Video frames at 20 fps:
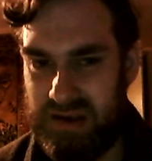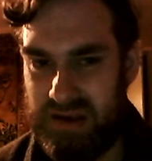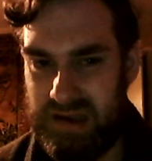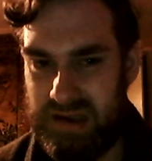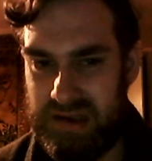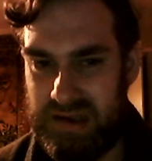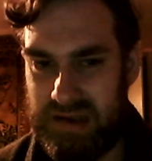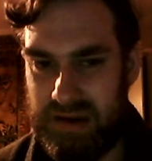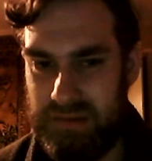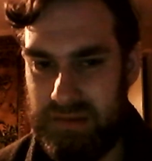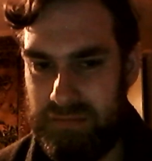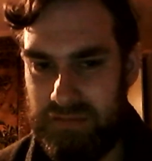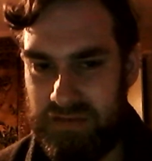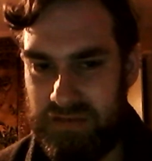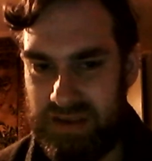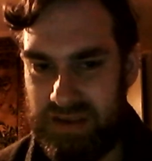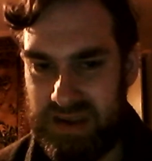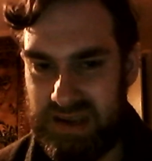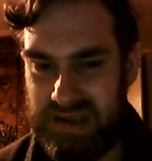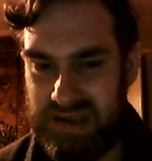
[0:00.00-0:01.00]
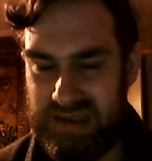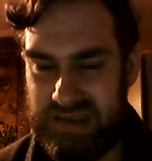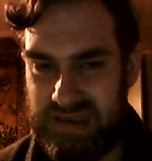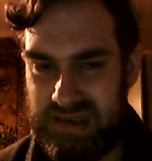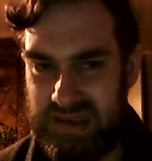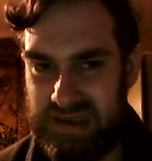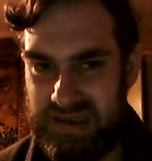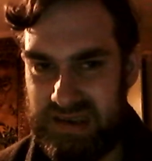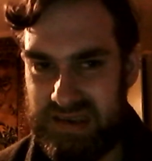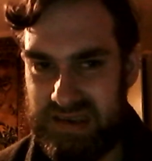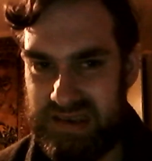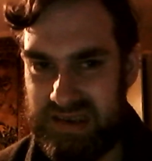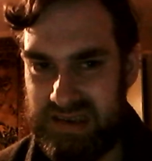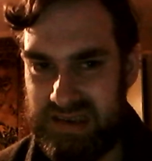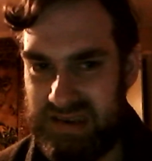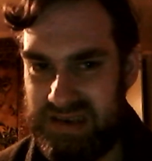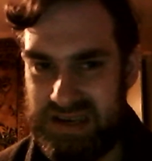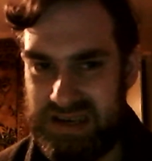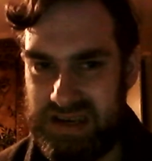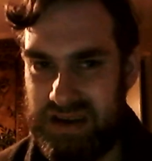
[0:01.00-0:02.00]
I don't think it's
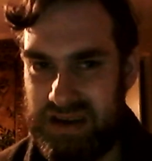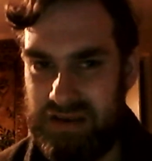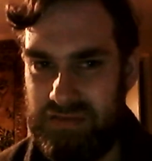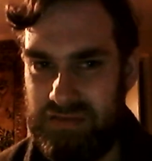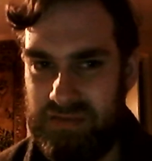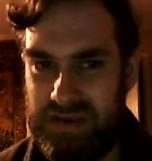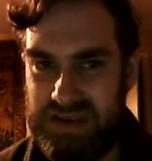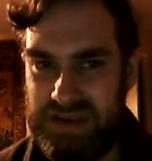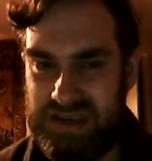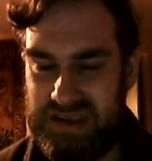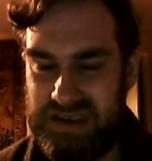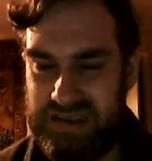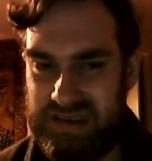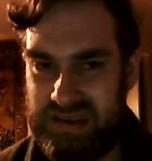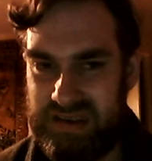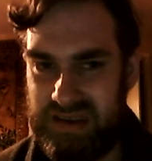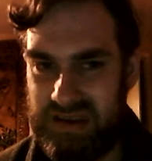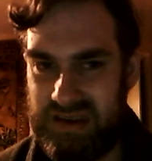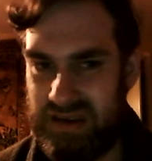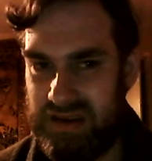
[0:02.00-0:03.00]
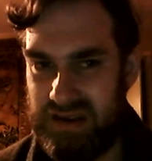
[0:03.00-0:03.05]
a show which is